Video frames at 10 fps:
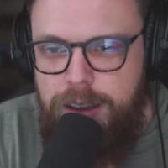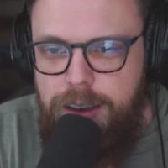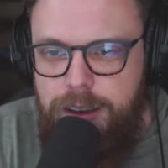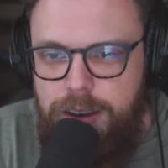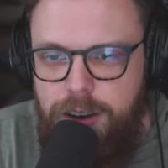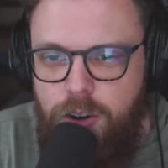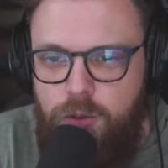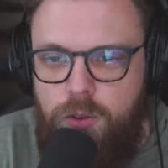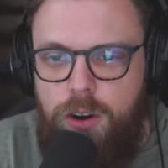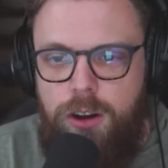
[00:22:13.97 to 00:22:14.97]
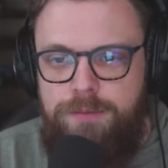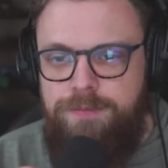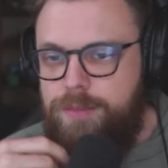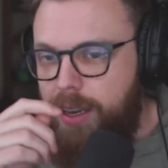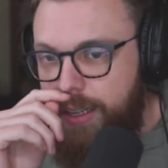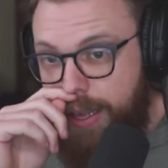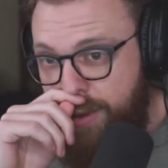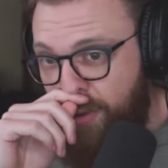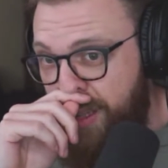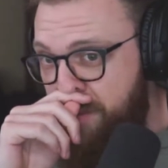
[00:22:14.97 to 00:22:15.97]
overall. The
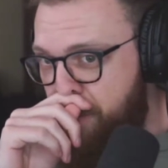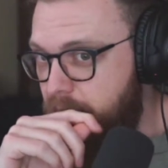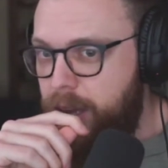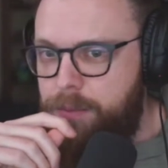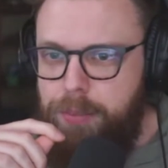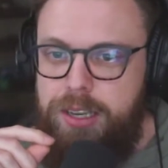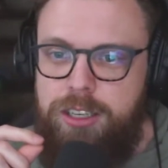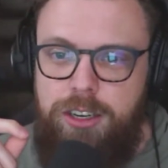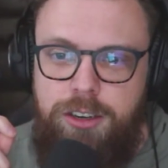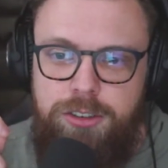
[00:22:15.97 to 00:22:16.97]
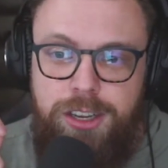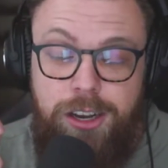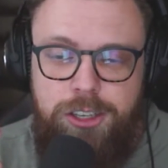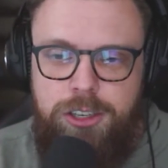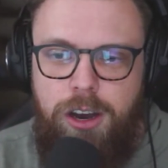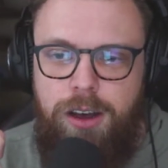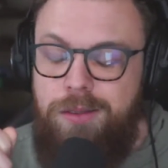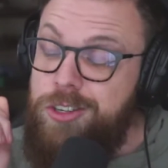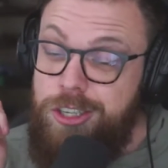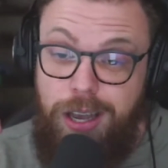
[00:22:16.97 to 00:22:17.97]
other really big piece of news that I saw,
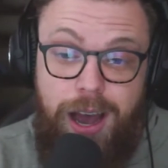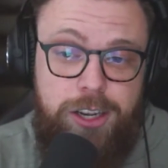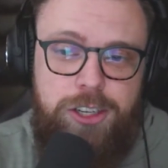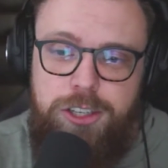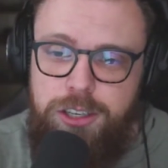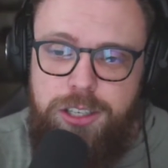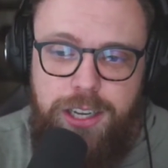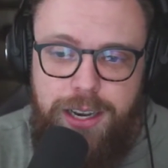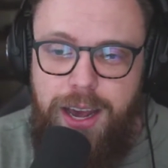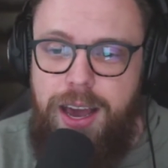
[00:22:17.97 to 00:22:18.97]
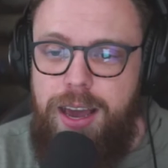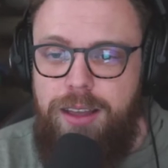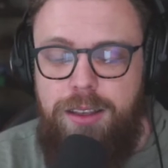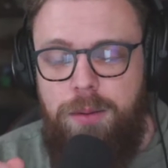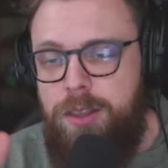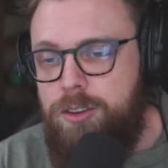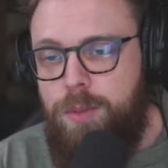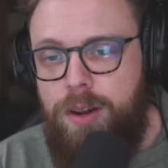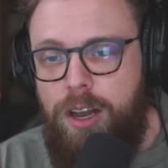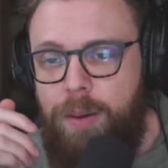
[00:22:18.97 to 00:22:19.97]
which is actually just today, I mean, there's
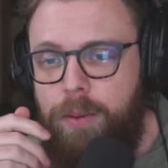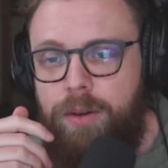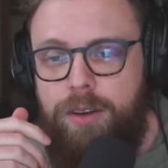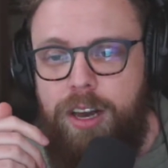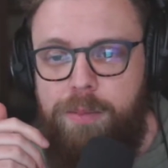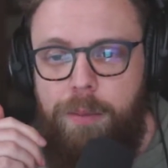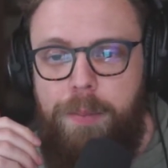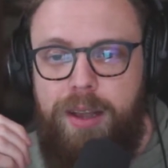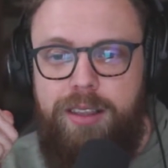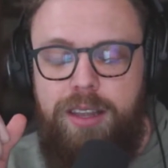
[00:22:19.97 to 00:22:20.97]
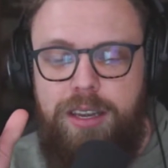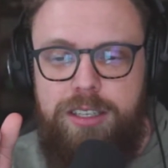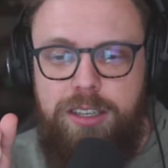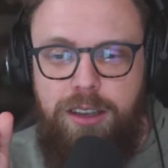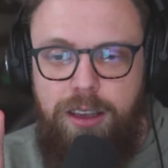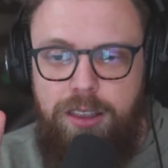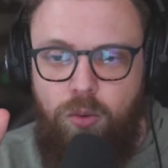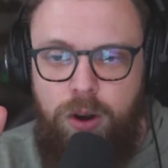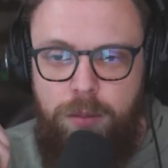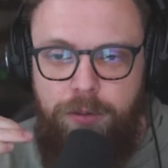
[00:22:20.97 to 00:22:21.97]
been a couple big things in the
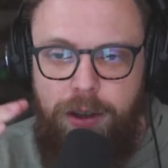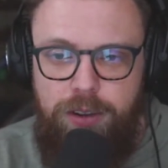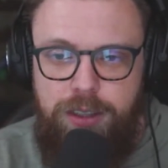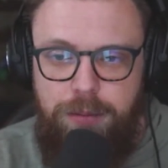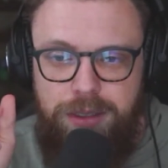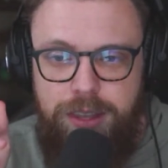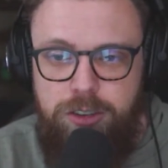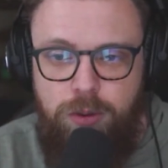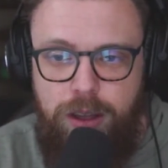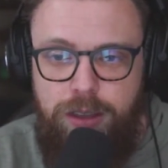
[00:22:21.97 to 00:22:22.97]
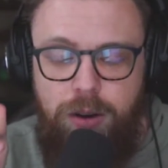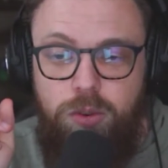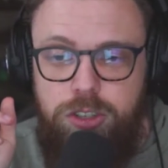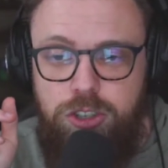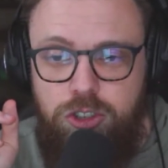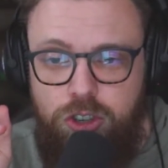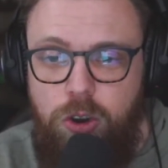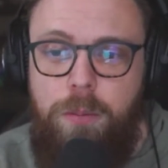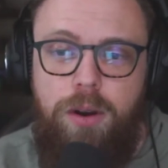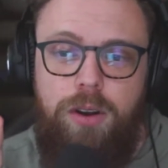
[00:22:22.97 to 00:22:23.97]
realm of everything, but this one I thought was
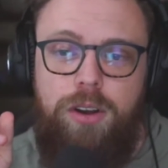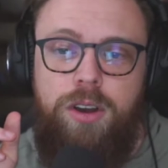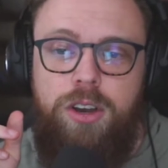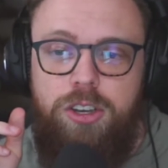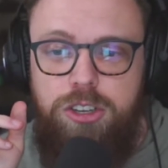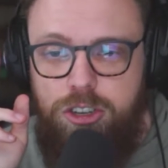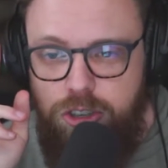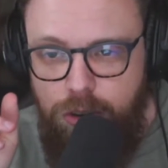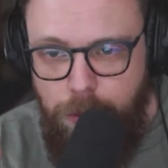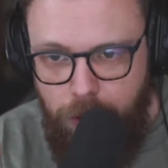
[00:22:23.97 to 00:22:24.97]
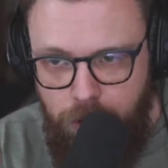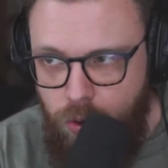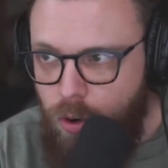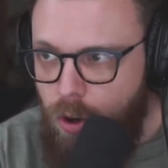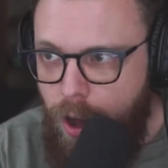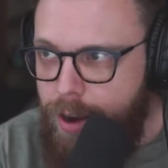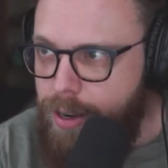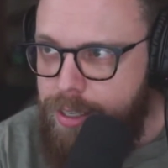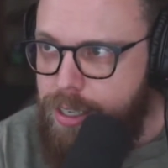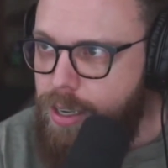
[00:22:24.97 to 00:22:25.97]
super, super cool. I
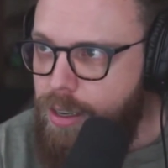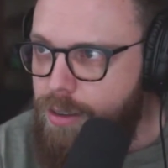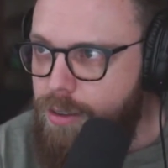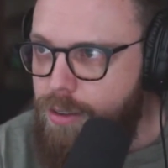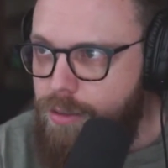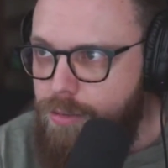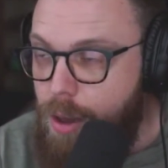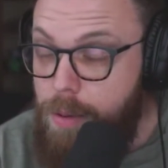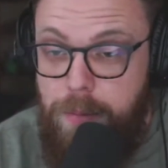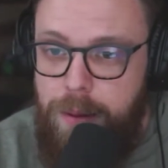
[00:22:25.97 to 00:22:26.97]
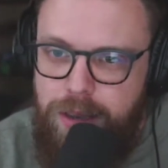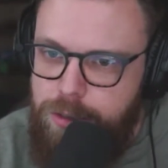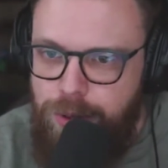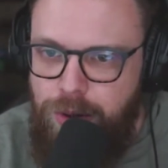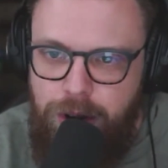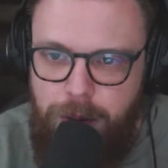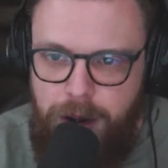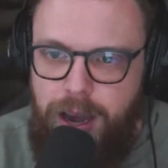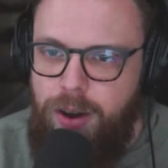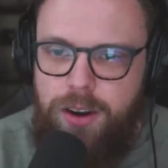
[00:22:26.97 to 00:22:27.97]
didn't see, I mean, maybe it's blowing up
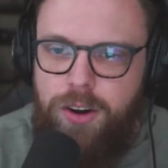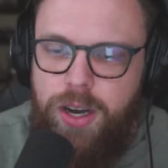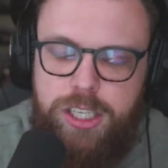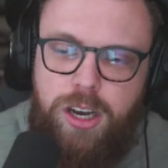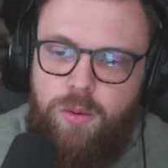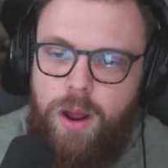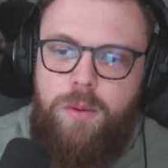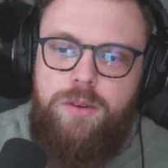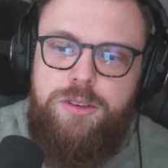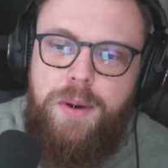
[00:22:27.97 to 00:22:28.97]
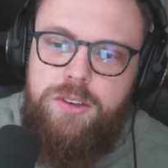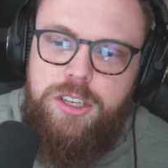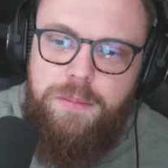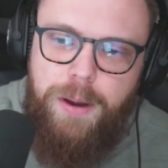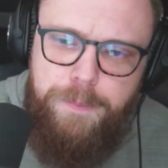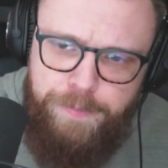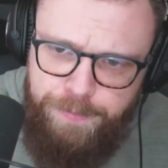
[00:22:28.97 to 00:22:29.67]
now. I don't know. I saw it right when it was posted, but